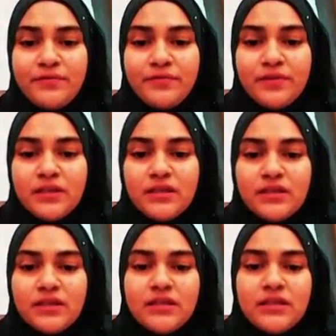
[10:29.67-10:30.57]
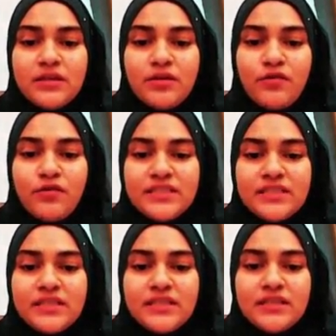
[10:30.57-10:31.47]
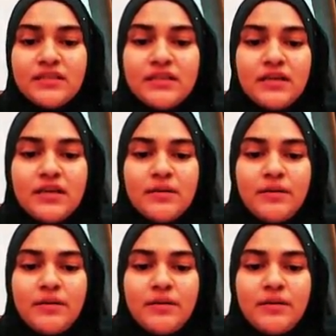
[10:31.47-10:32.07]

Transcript: prefer the conventional